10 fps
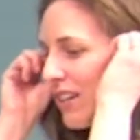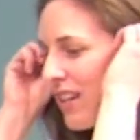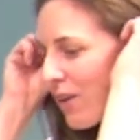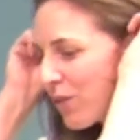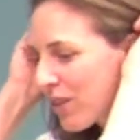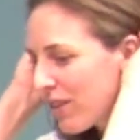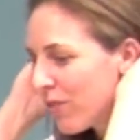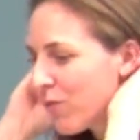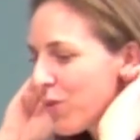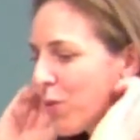Now,
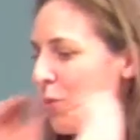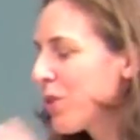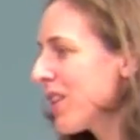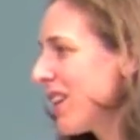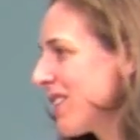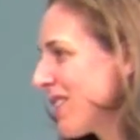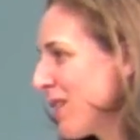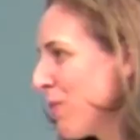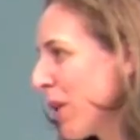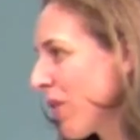the report that I just
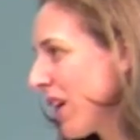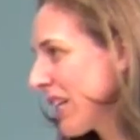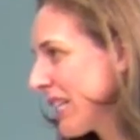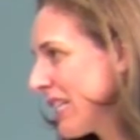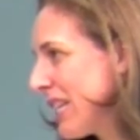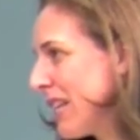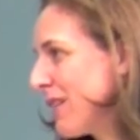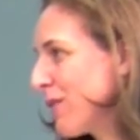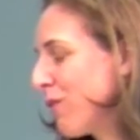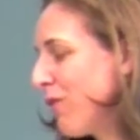did about chronic
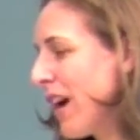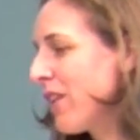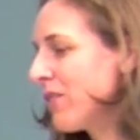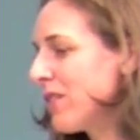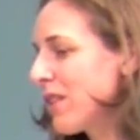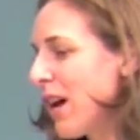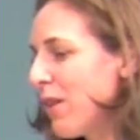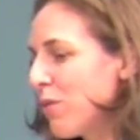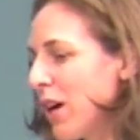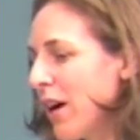disease found
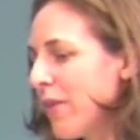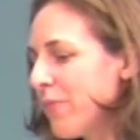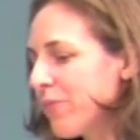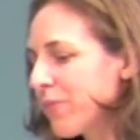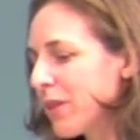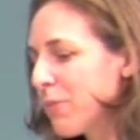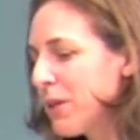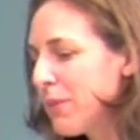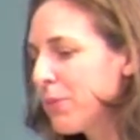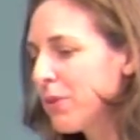that
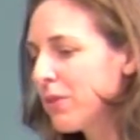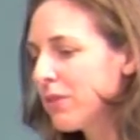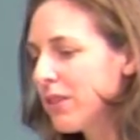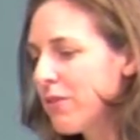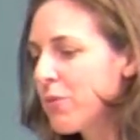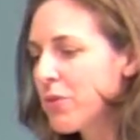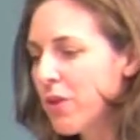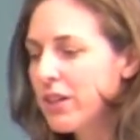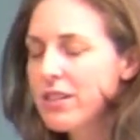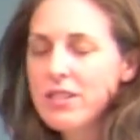people living with
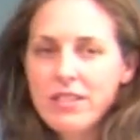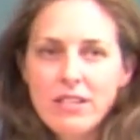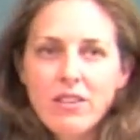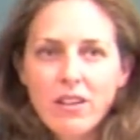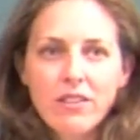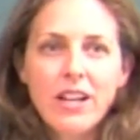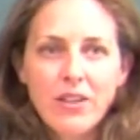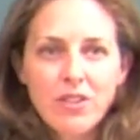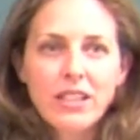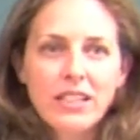chronic disease are
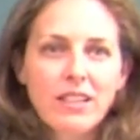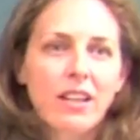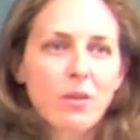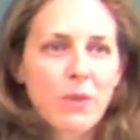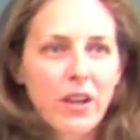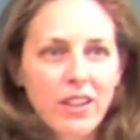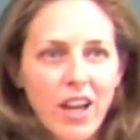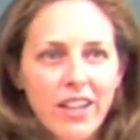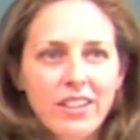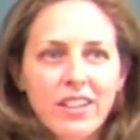naturally less likely to be
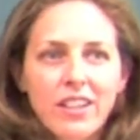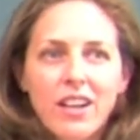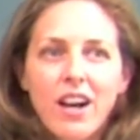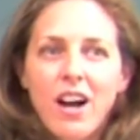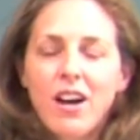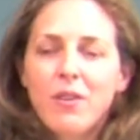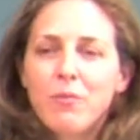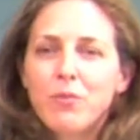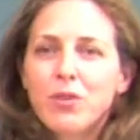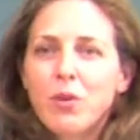online.
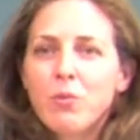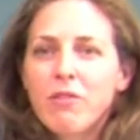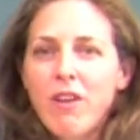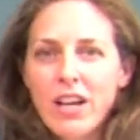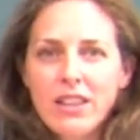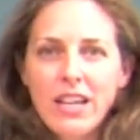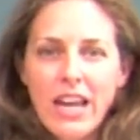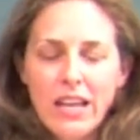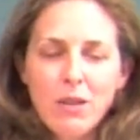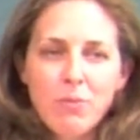So we find that
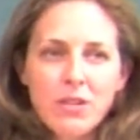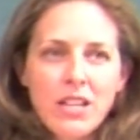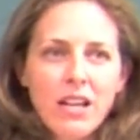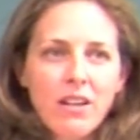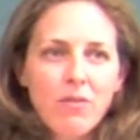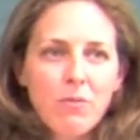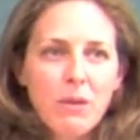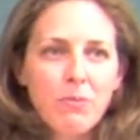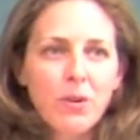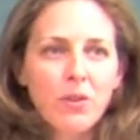80% of
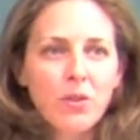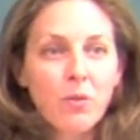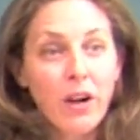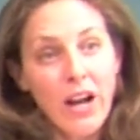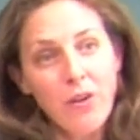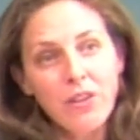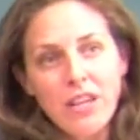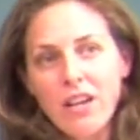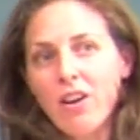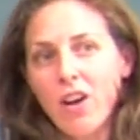people who are
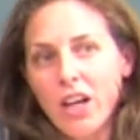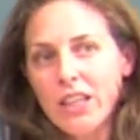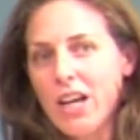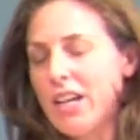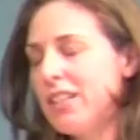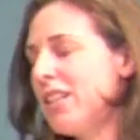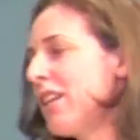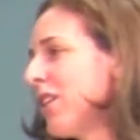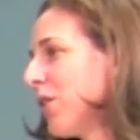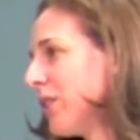healthy are online.
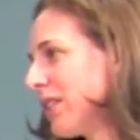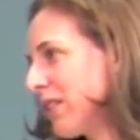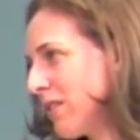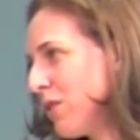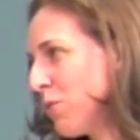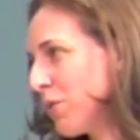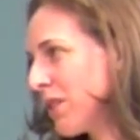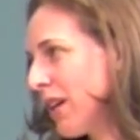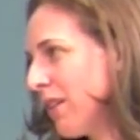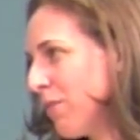Only
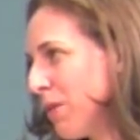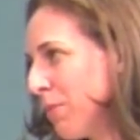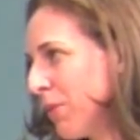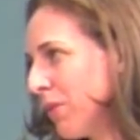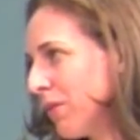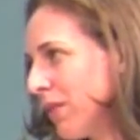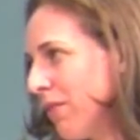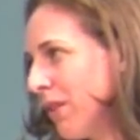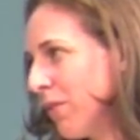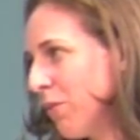62% of people
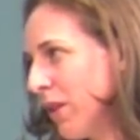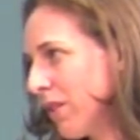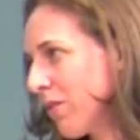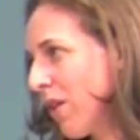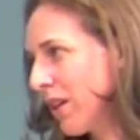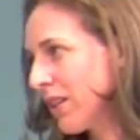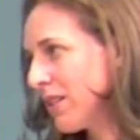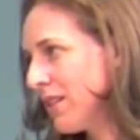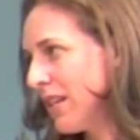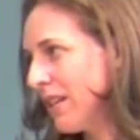living with chronic
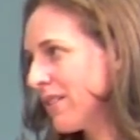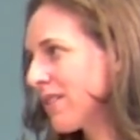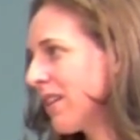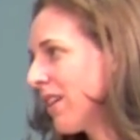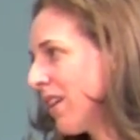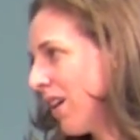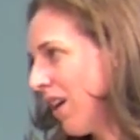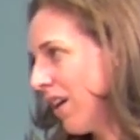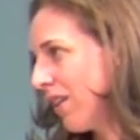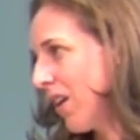disease
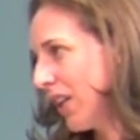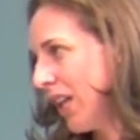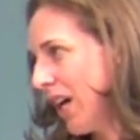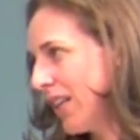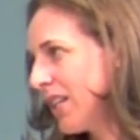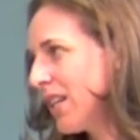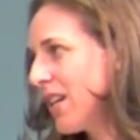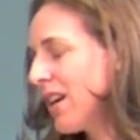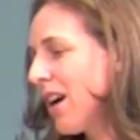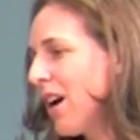are online.
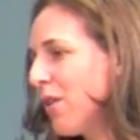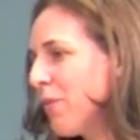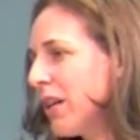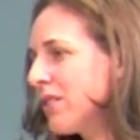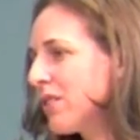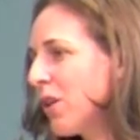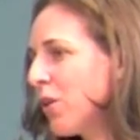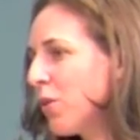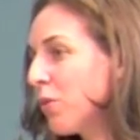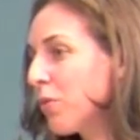And
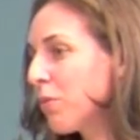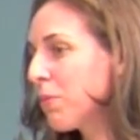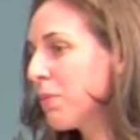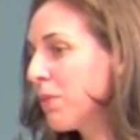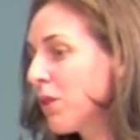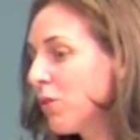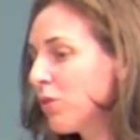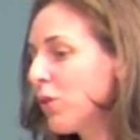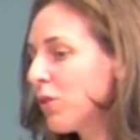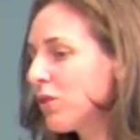so
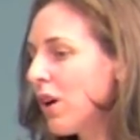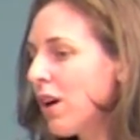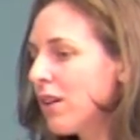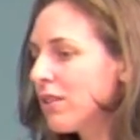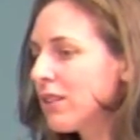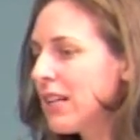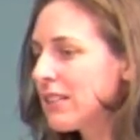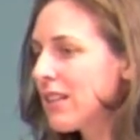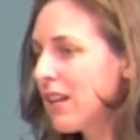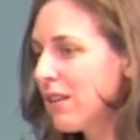those folks are
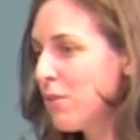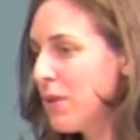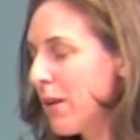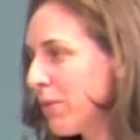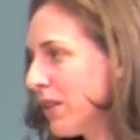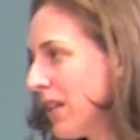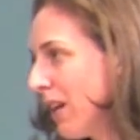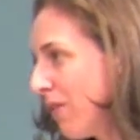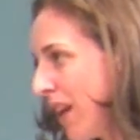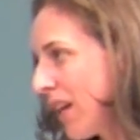less likely to be able to
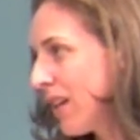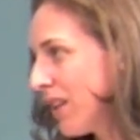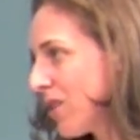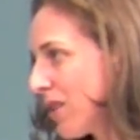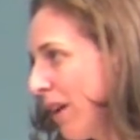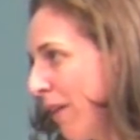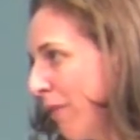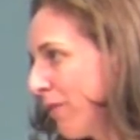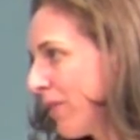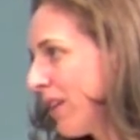take advantage of